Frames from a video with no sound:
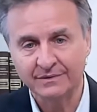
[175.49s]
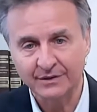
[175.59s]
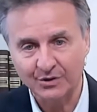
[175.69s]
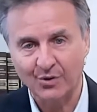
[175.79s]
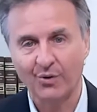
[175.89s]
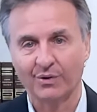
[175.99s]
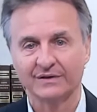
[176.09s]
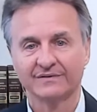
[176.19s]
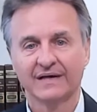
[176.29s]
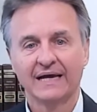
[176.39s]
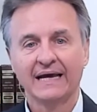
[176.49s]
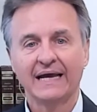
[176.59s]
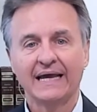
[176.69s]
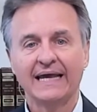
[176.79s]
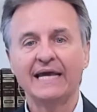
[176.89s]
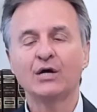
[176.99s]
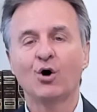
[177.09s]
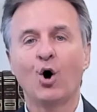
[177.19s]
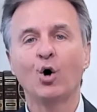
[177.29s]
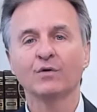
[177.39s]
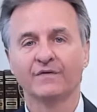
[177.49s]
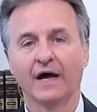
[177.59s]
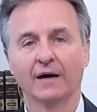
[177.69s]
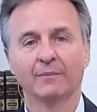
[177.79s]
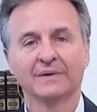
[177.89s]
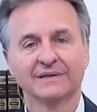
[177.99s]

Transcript: in Corinth, he called them